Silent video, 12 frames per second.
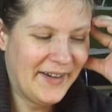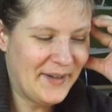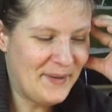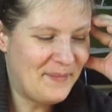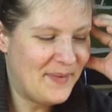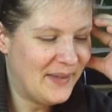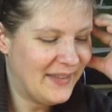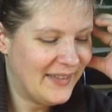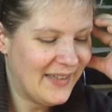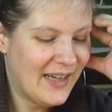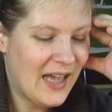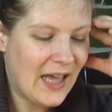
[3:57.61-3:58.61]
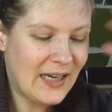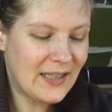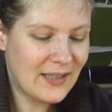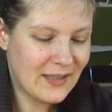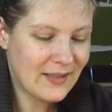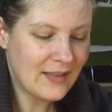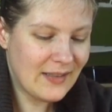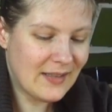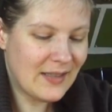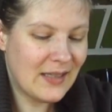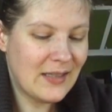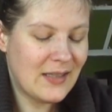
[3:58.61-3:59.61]
And
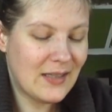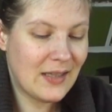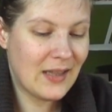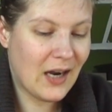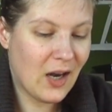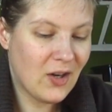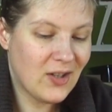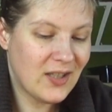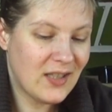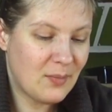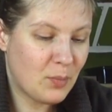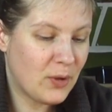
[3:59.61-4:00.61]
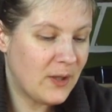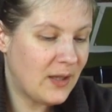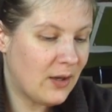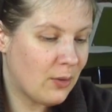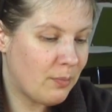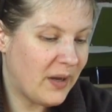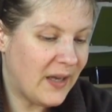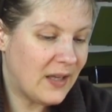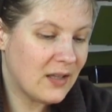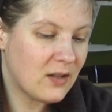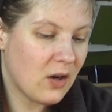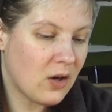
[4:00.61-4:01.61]
it's since the color is pretty
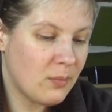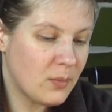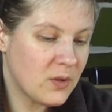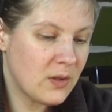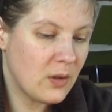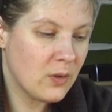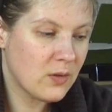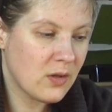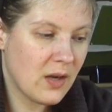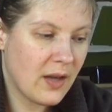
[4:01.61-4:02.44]
opaque, it almost looks